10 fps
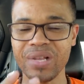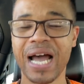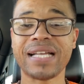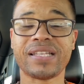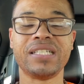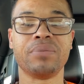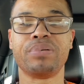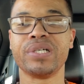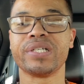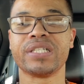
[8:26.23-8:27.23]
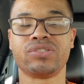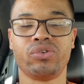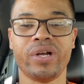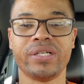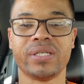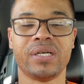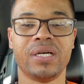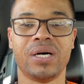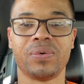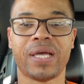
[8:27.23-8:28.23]
I think the builder is great.
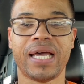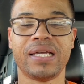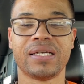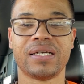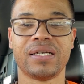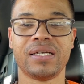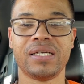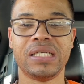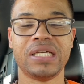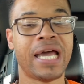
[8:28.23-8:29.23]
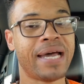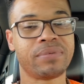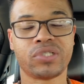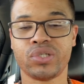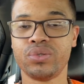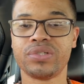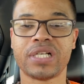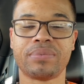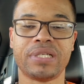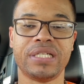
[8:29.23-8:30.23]
Okay? You have to choose
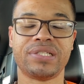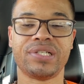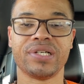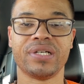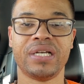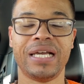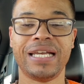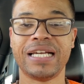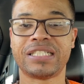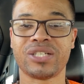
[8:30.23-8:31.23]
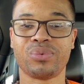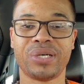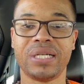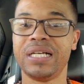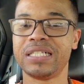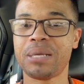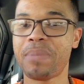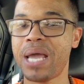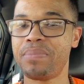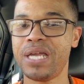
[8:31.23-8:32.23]
something this year, and that's just what it is. It
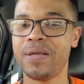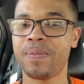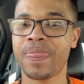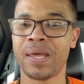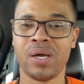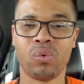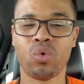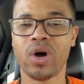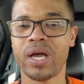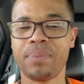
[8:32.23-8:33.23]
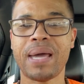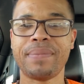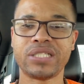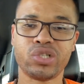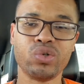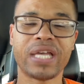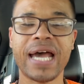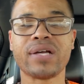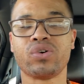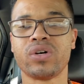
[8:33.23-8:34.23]
may be 2
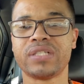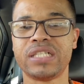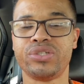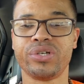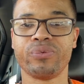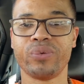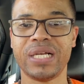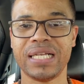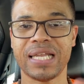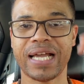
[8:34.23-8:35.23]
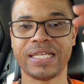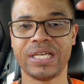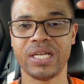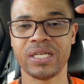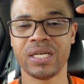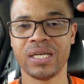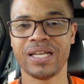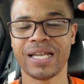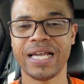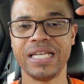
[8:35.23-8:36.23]
categories that you can really like get
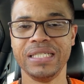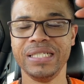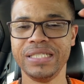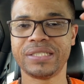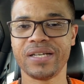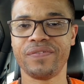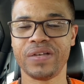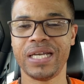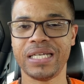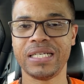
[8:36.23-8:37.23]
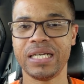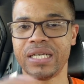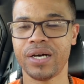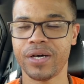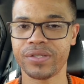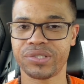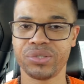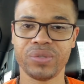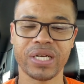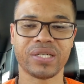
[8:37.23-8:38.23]
like elite stuff in, and then the other
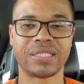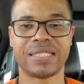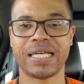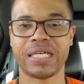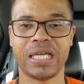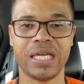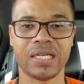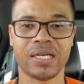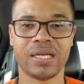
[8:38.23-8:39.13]
2 they're gonna take a hit.